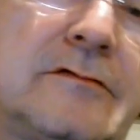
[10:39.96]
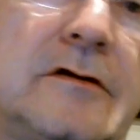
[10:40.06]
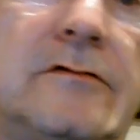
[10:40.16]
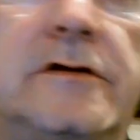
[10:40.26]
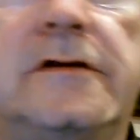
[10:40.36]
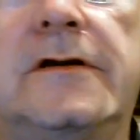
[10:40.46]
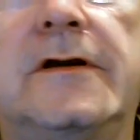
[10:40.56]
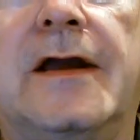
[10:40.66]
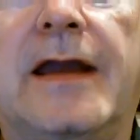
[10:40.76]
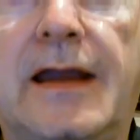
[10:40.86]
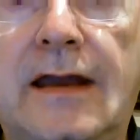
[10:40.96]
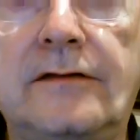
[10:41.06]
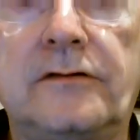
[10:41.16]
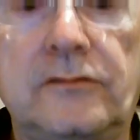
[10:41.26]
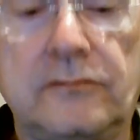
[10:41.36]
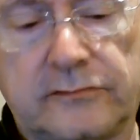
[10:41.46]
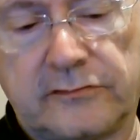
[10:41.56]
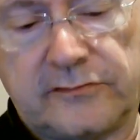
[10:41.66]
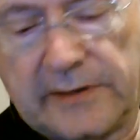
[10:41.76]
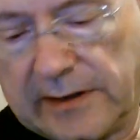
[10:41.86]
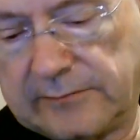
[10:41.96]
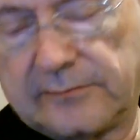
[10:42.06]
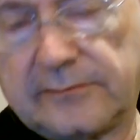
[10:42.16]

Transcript: loaded and the user sets,